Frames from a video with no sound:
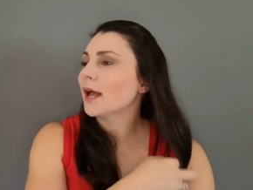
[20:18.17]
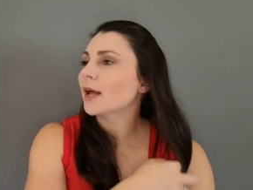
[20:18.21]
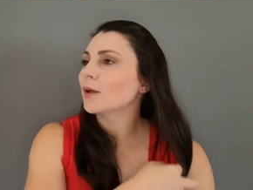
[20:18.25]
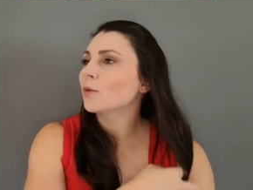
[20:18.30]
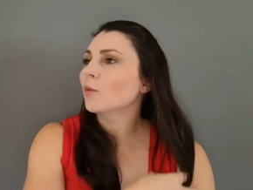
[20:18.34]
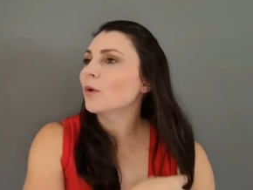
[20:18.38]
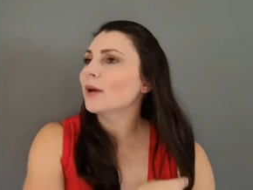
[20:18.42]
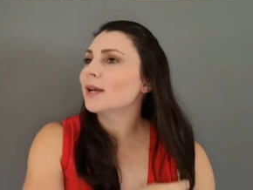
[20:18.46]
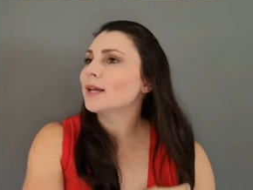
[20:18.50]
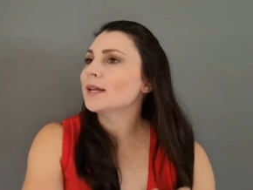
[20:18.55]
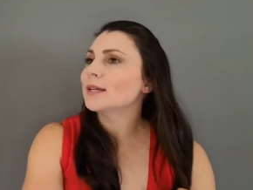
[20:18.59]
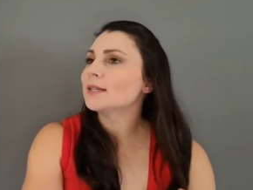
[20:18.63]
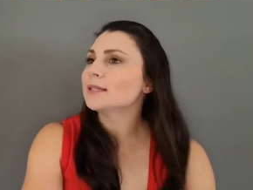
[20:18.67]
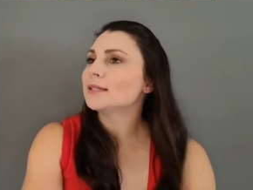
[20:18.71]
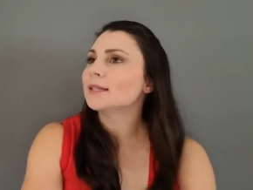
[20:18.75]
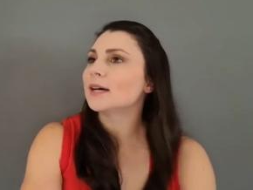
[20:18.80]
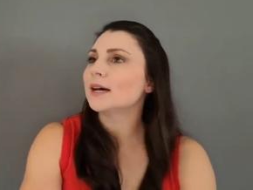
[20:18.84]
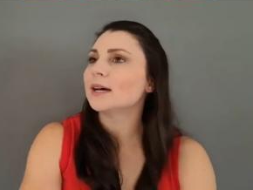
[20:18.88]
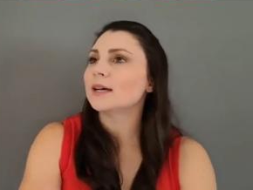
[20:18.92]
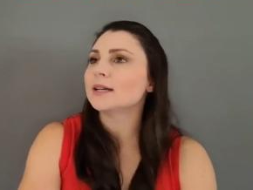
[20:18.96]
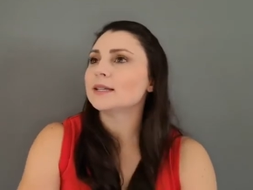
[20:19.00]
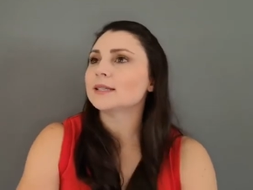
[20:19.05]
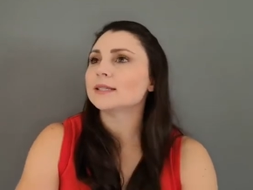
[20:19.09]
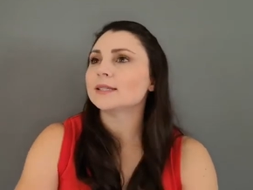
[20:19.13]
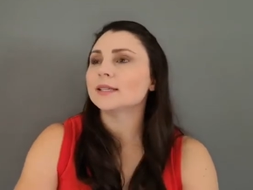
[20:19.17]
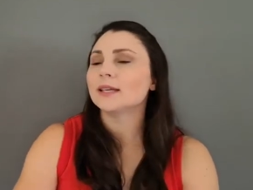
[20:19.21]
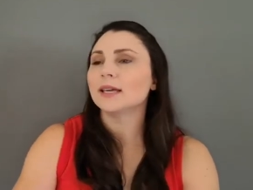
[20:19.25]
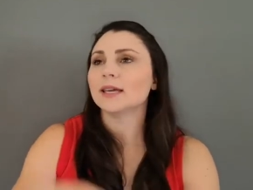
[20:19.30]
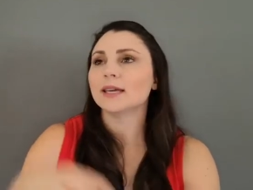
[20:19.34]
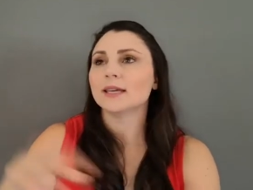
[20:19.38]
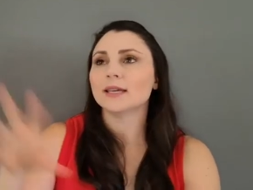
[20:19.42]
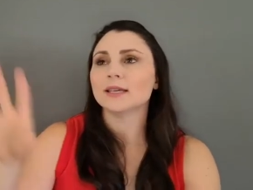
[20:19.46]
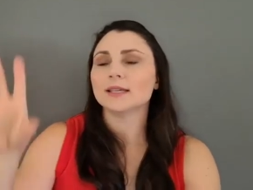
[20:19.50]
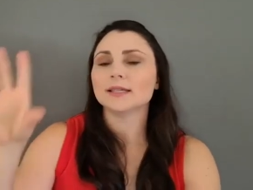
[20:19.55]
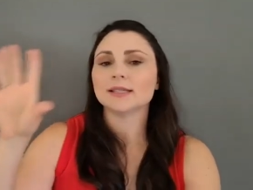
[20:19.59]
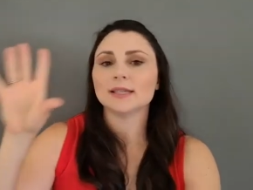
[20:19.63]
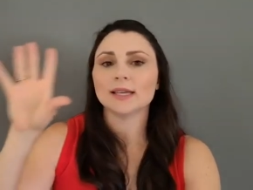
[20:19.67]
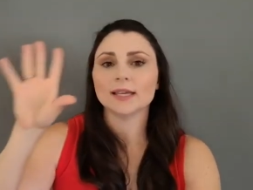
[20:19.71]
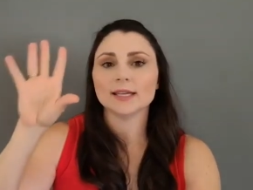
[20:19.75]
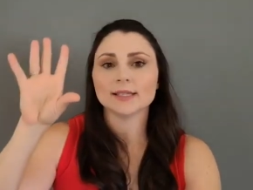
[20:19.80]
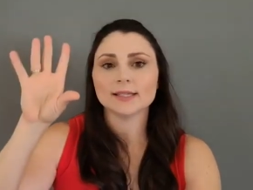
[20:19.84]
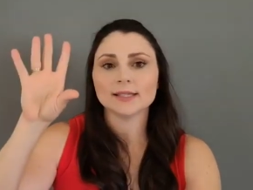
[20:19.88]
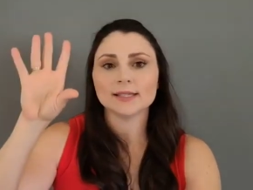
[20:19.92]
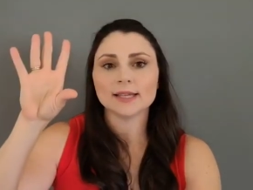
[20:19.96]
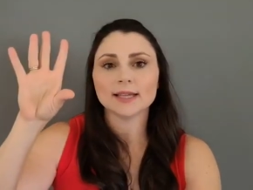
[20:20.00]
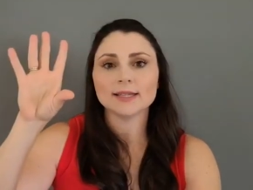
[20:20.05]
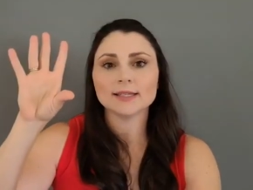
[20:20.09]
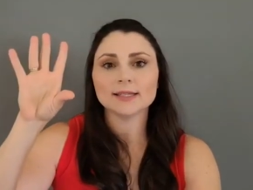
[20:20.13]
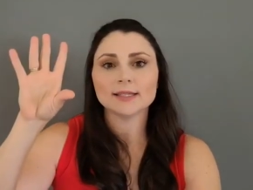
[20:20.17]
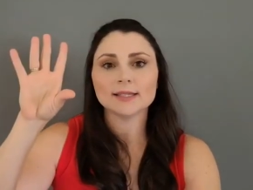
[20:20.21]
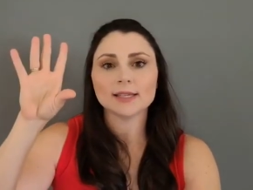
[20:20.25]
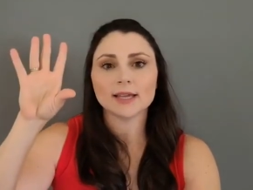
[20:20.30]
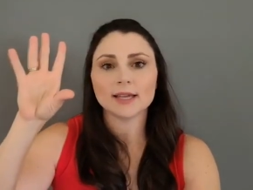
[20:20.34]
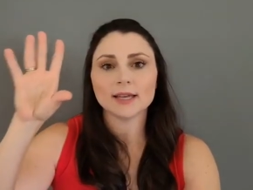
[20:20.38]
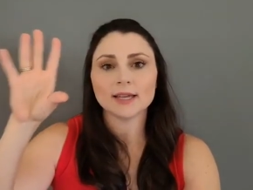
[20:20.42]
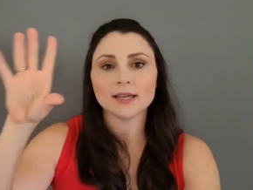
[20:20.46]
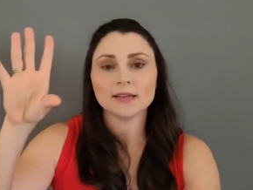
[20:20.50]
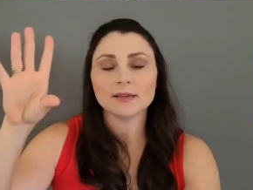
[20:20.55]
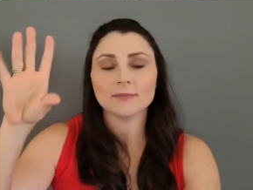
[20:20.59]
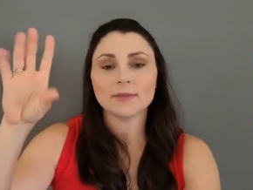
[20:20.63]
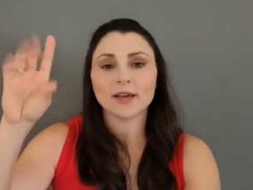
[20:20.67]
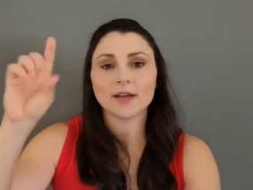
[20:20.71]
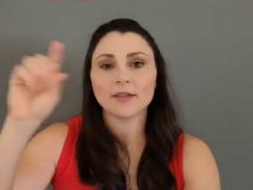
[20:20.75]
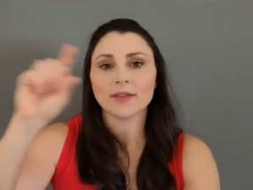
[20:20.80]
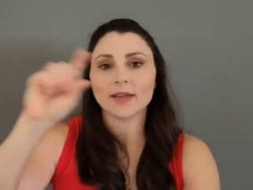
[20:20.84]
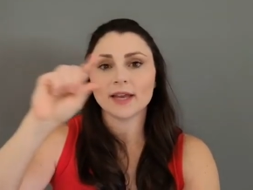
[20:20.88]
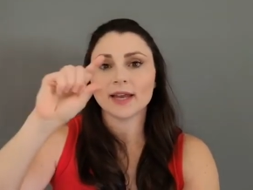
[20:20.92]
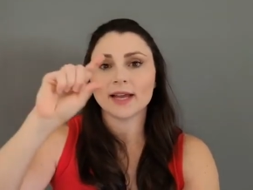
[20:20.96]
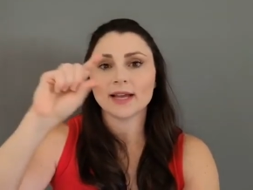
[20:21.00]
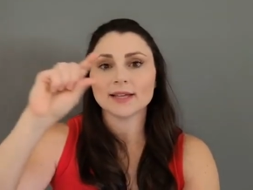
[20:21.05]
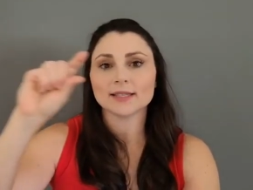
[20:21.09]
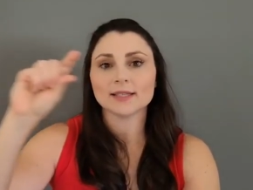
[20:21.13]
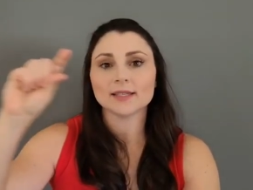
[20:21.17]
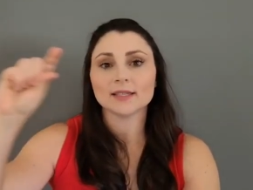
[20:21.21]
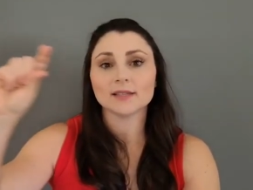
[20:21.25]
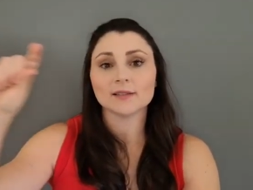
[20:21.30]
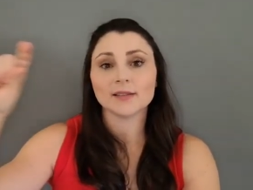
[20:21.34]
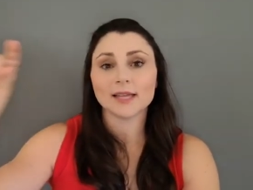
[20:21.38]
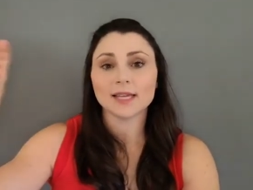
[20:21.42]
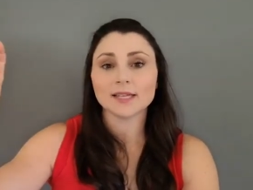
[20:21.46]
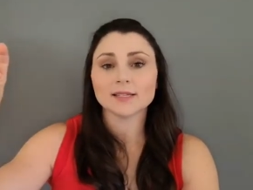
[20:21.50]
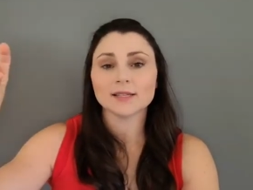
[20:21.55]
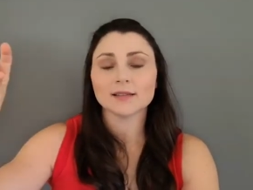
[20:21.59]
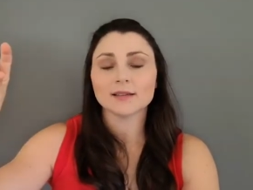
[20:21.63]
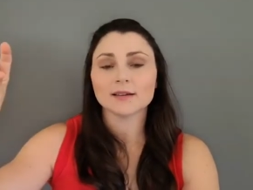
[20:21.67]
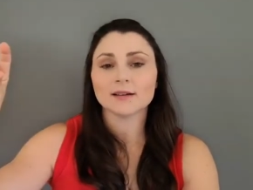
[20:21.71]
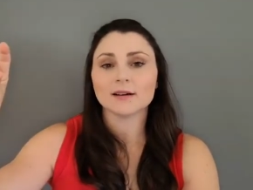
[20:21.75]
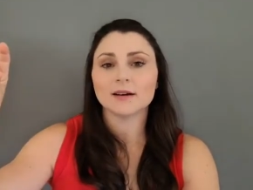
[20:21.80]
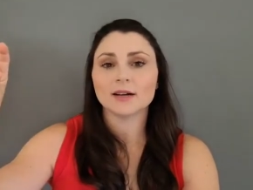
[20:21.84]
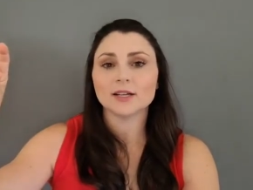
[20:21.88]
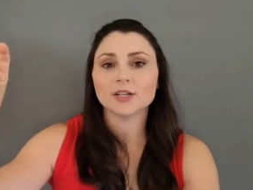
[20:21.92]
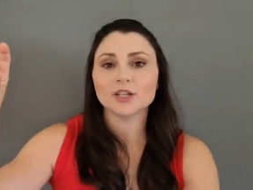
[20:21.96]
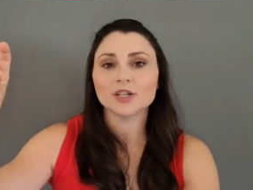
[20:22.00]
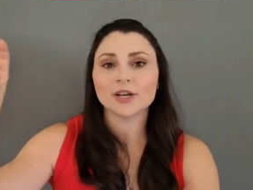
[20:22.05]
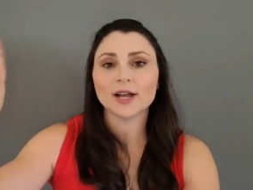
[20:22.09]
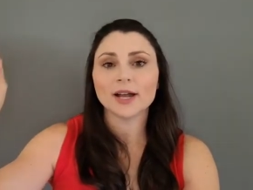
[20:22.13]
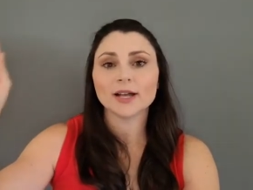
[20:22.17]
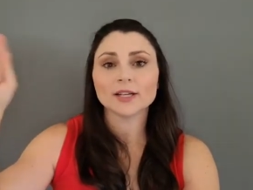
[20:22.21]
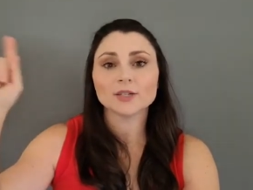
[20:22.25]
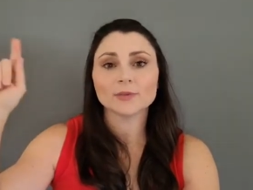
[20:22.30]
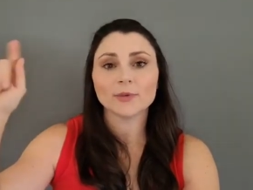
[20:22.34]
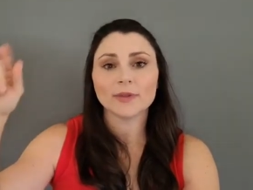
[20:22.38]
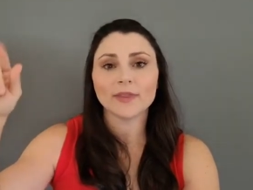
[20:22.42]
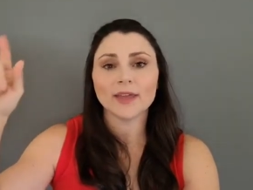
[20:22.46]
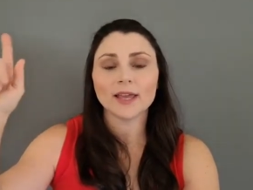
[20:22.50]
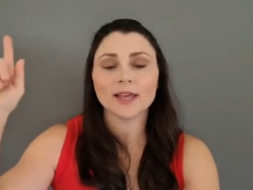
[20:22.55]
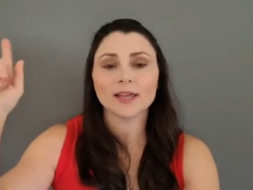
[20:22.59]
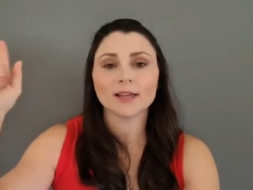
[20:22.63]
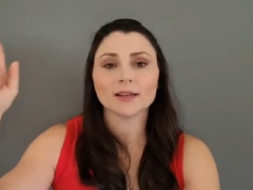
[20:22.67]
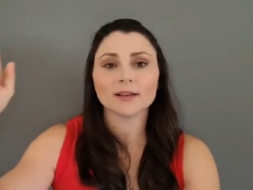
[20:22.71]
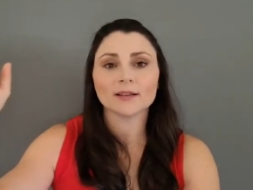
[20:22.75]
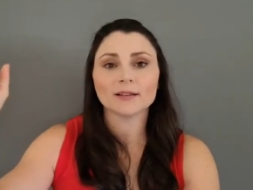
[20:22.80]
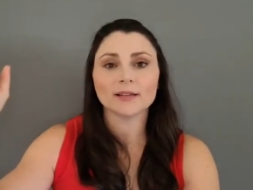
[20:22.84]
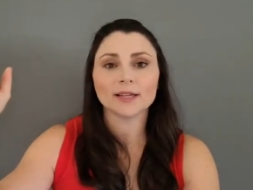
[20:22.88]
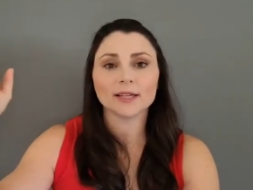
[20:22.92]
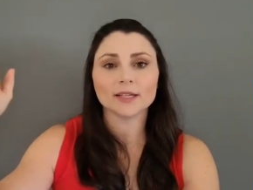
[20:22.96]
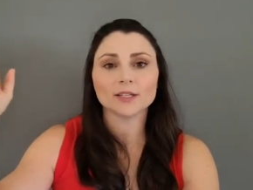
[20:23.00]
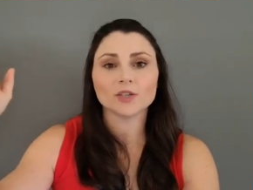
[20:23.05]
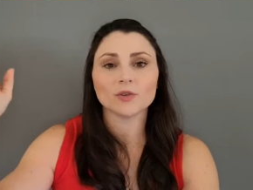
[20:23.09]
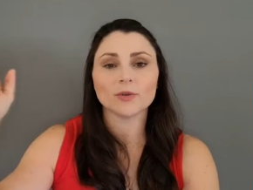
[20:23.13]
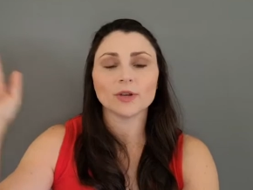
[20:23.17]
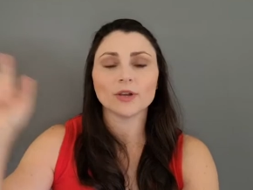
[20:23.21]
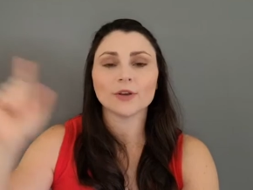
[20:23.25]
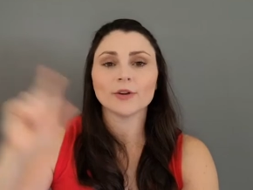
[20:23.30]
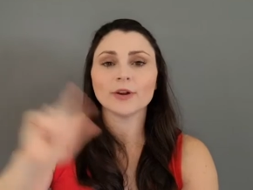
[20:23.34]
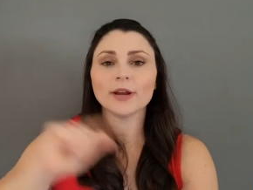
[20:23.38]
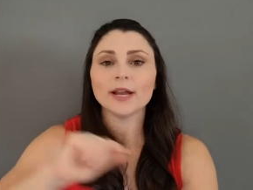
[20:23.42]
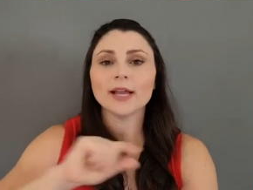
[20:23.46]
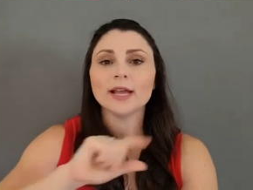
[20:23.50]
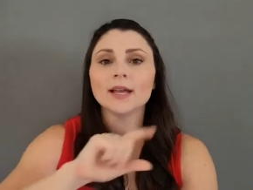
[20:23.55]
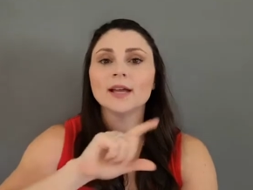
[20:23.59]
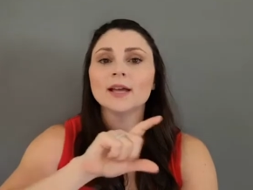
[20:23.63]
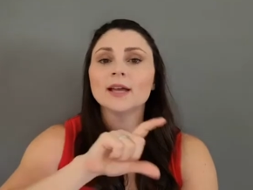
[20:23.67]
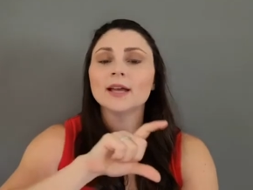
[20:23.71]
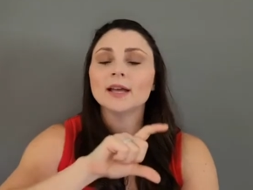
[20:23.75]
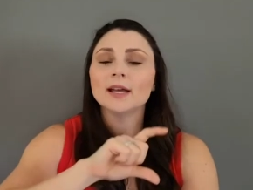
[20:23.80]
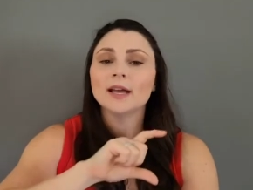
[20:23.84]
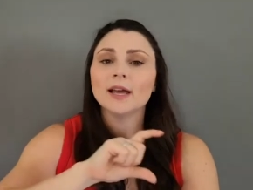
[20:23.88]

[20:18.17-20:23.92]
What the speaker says: And what it does is it sends an email that has the link to the contract where they can click to agree